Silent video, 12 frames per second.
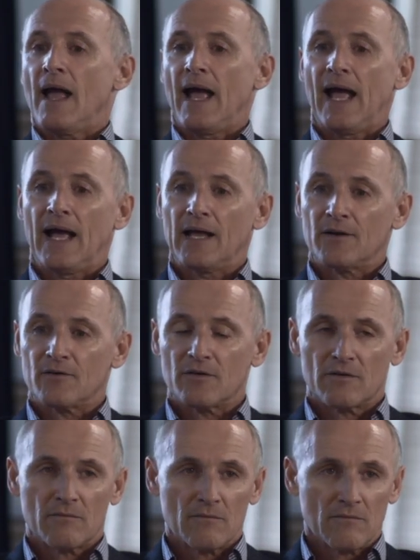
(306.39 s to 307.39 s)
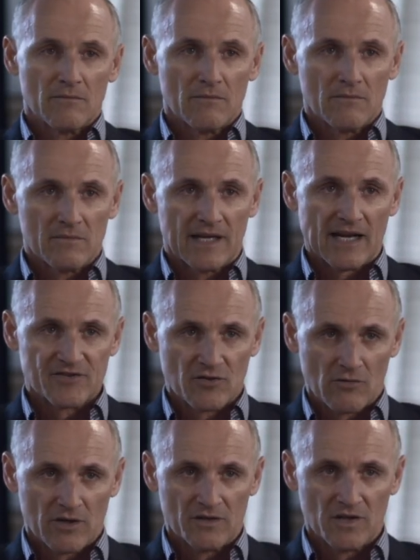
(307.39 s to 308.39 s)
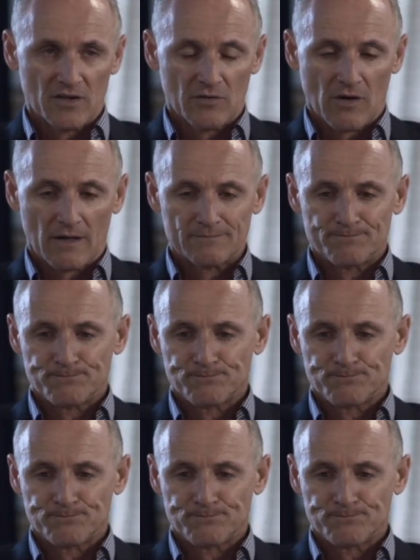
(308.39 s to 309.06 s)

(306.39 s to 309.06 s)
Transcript: and Gascon continued on.